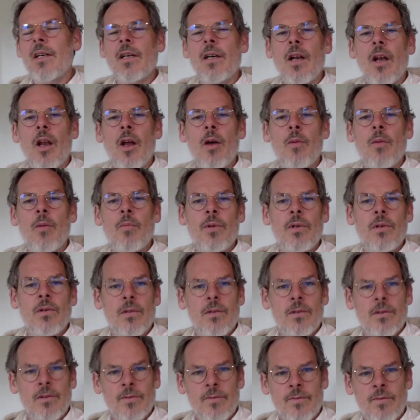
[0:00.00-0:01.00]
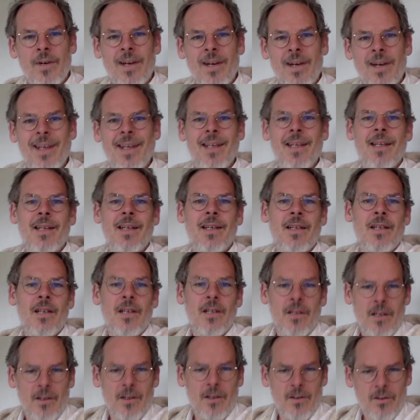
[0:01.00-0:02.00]
globules of rain
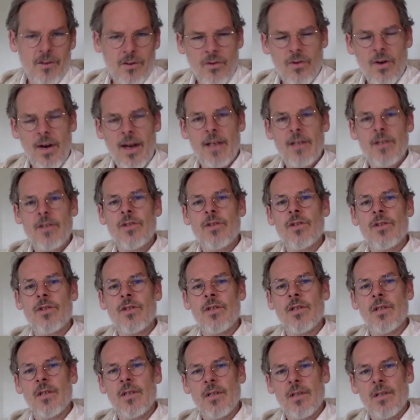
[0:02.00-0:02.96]
that crashed